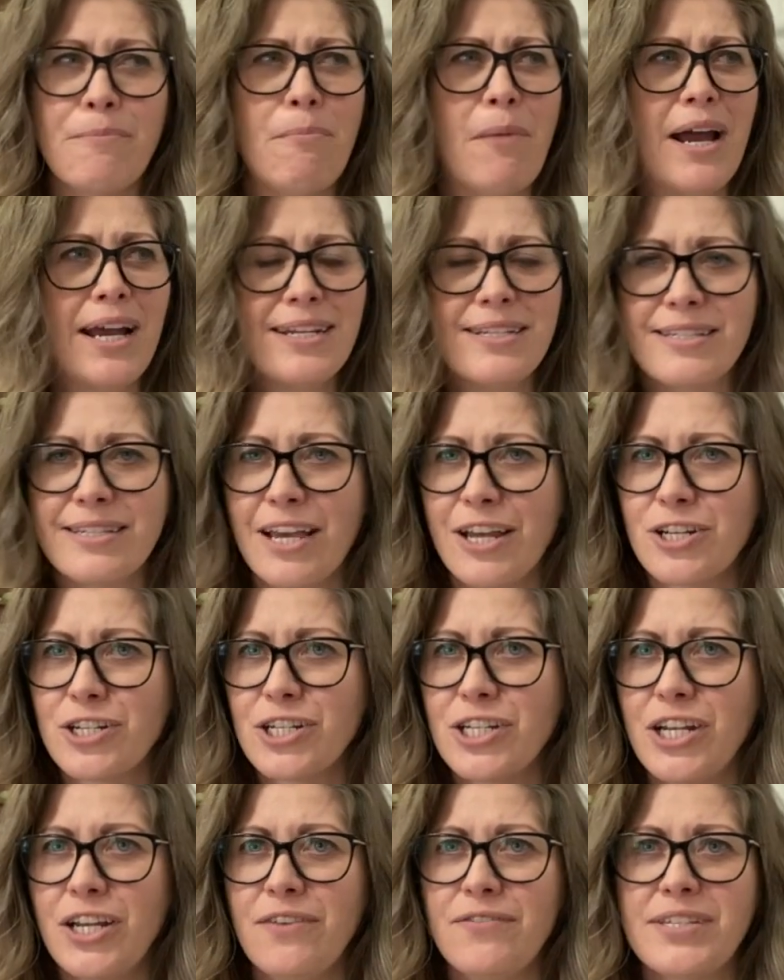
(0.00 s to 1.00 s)
mindset
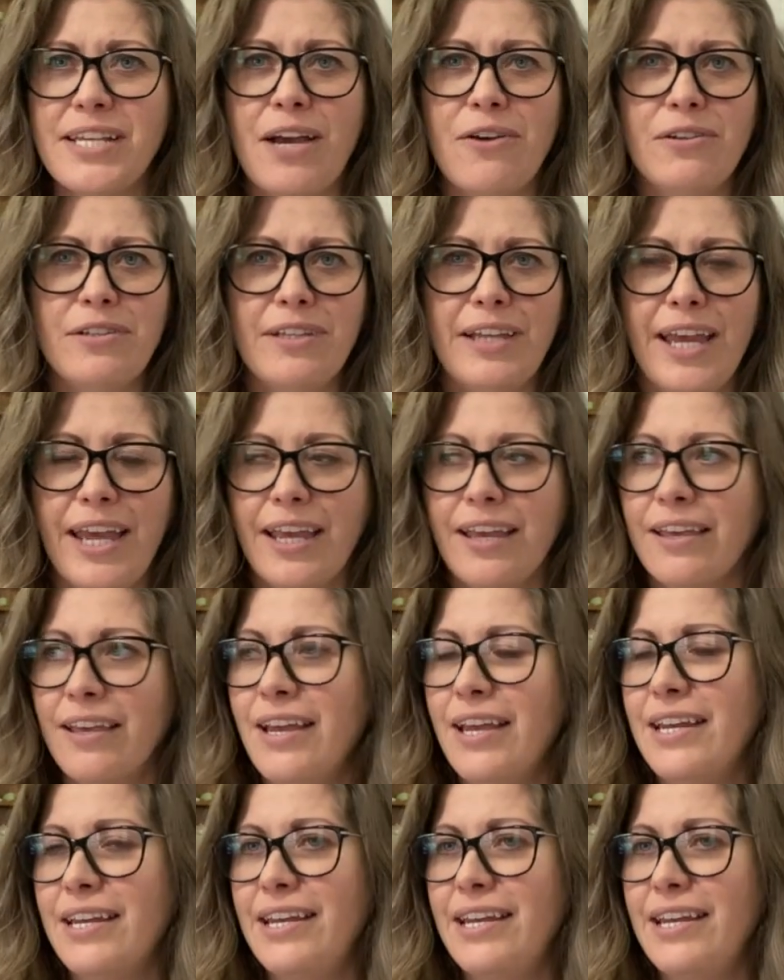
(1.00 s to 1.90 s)
shifts, how to like